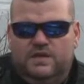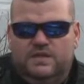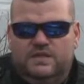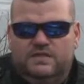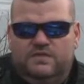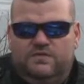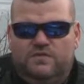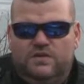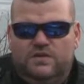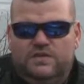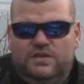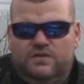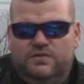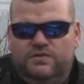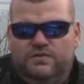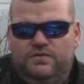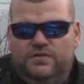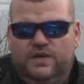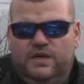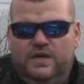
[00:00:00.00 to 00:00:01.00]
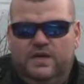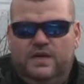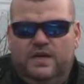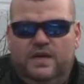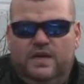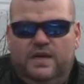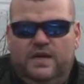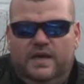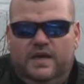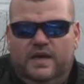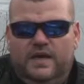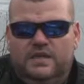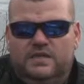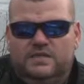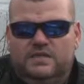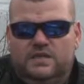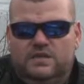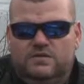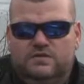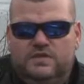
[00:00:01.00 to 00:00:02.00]
It's
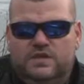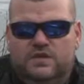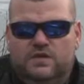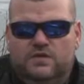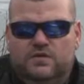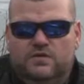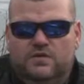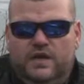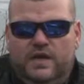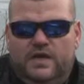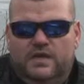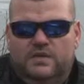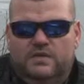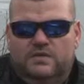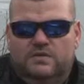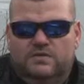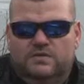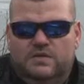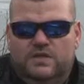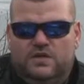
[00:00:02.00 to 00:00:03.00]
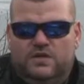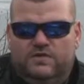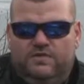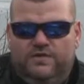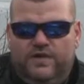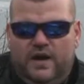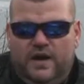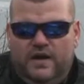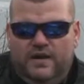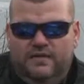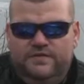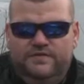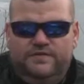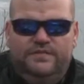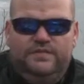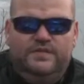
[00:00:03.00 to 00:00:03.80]
403-800-8205,